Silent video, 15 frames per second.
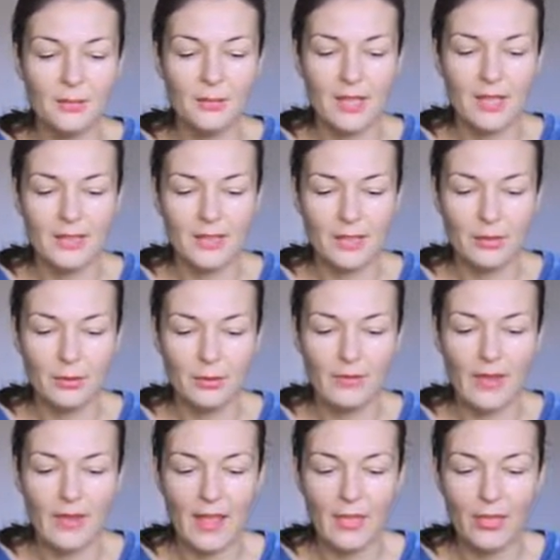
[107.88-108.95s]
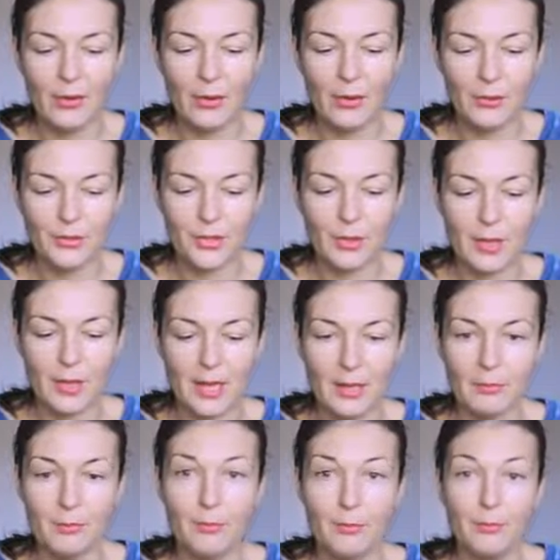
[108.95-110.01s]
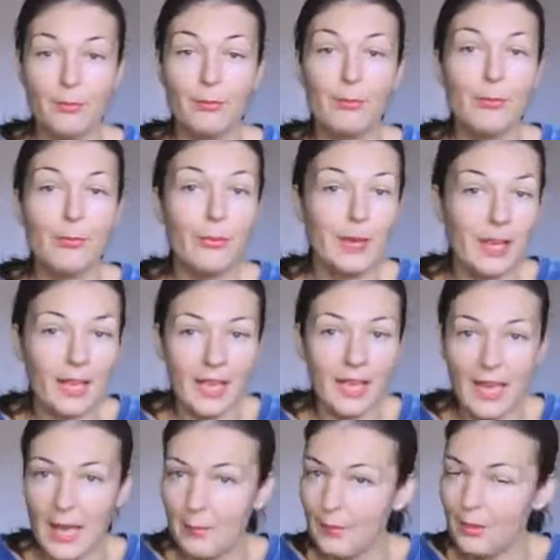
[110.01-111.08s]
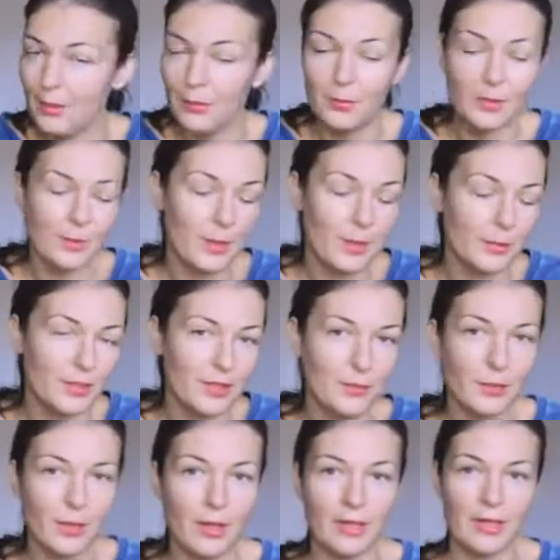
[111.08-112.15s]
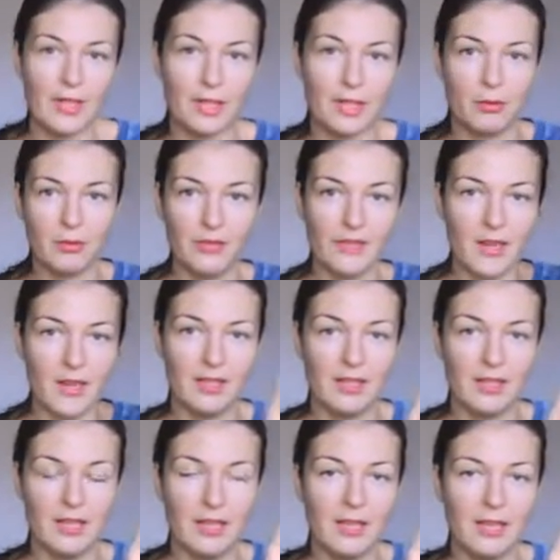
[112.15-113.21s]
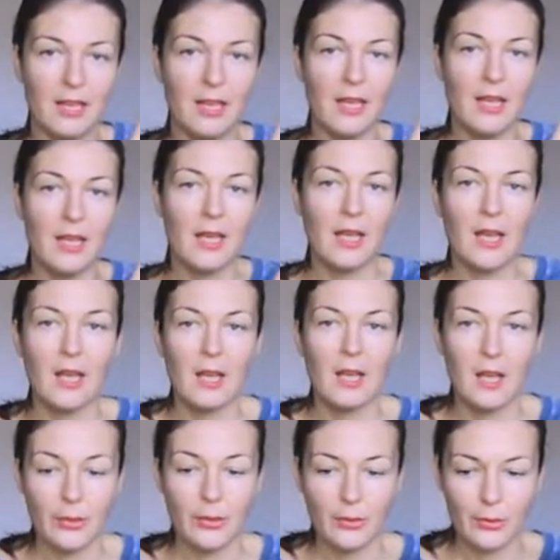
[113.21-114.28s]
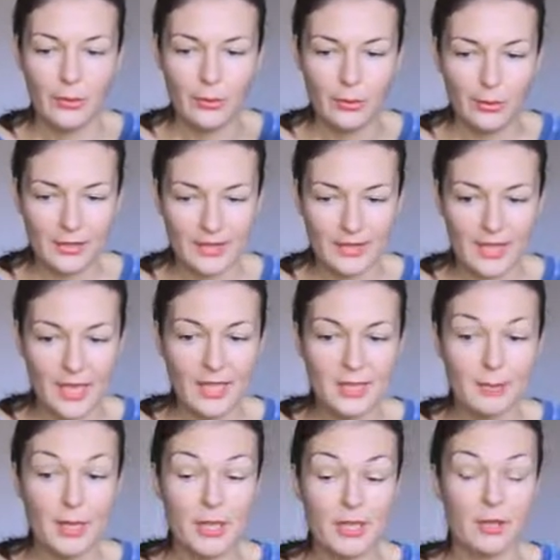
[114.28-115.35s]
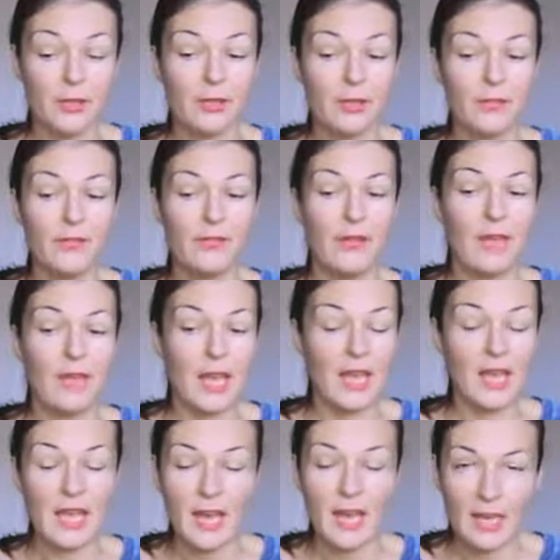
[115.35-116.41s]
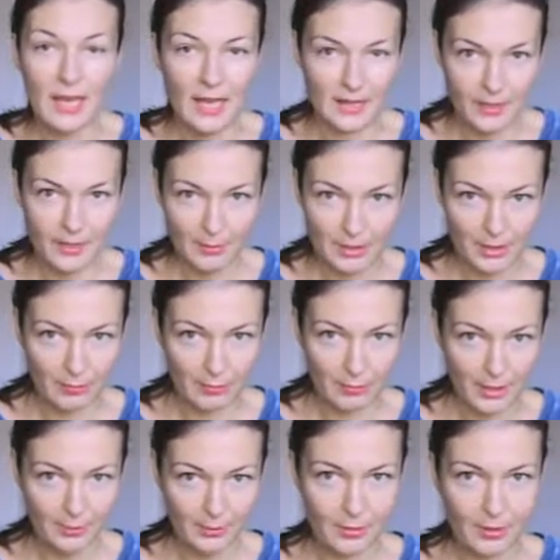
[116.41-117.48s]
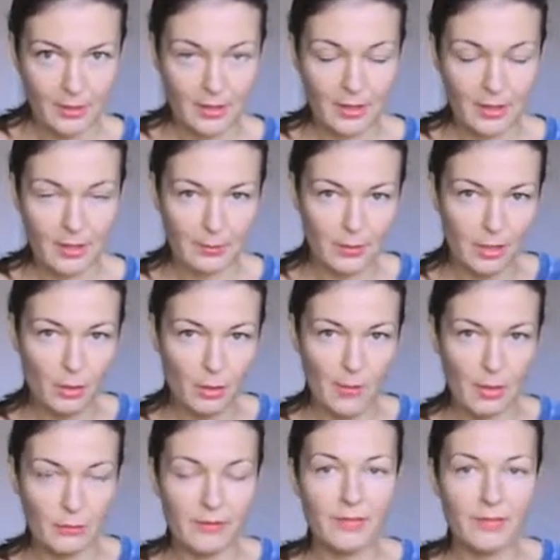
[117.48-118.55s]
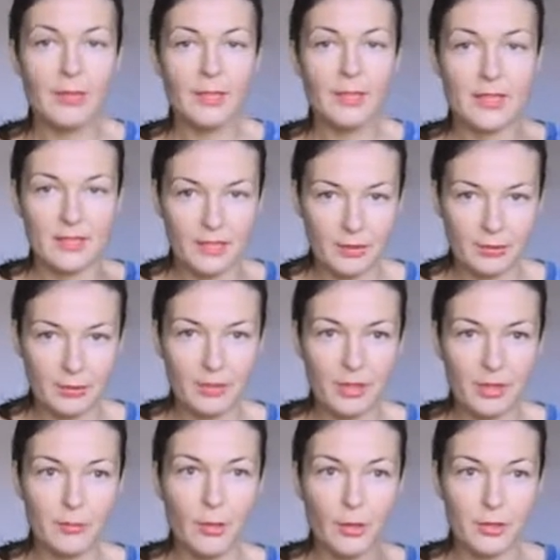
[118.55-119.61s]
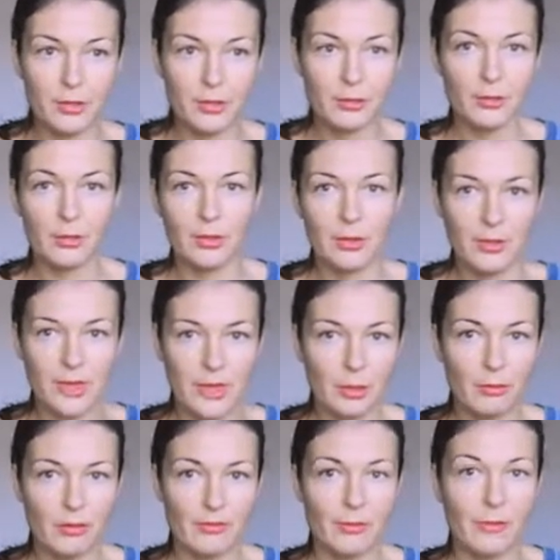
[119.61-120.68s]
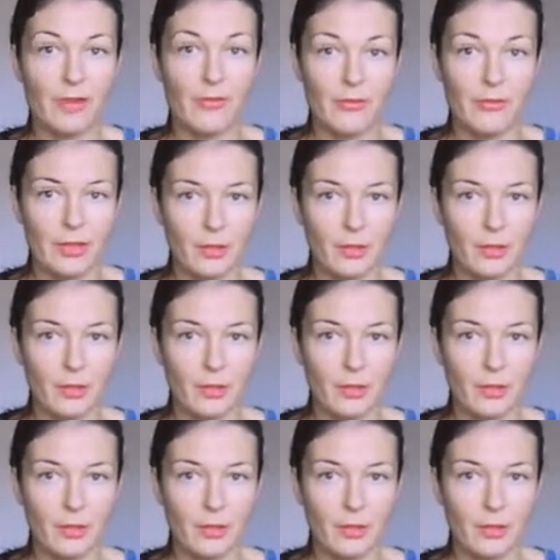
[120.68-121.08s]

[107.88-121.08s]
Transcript: he's a good vendor, so I'm pretty happy to promote this product, and you will find the link to the sales page of AI Unlimited right below my review in the description box, together with my free